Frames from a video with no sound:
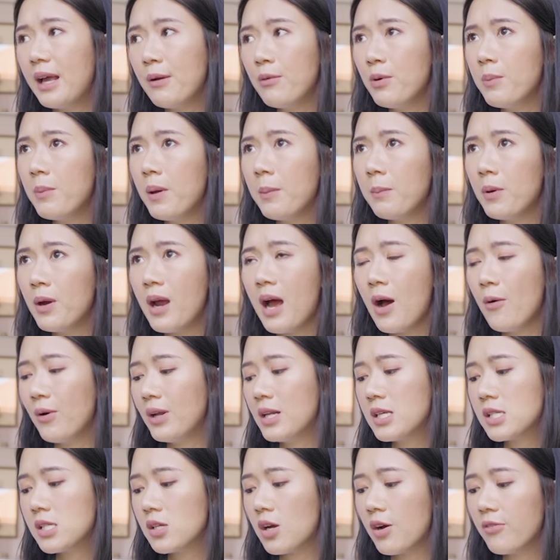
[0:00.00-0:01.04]
can't remember how I
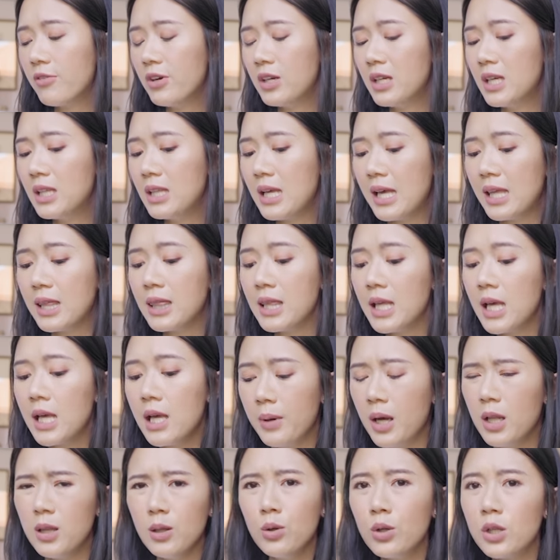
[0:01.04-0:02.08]
discovered it. I think
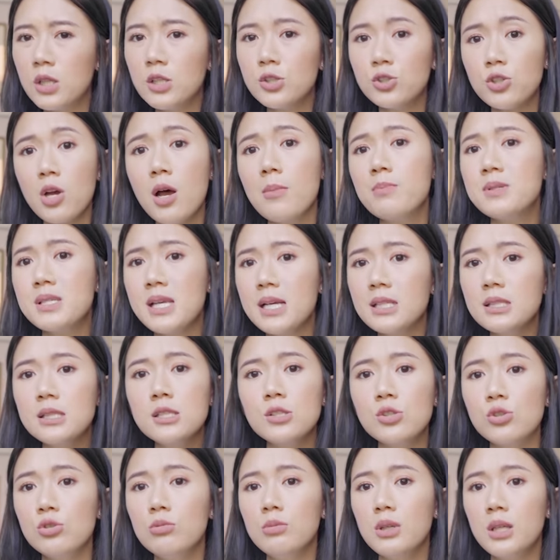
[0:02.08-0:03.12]
a local shop sent
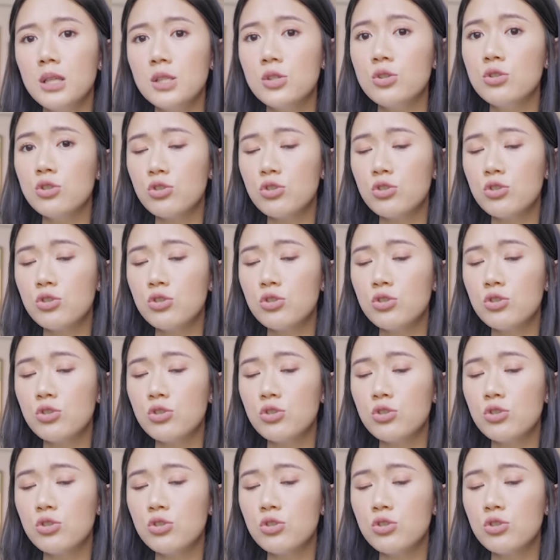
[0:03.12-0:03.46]
it to me to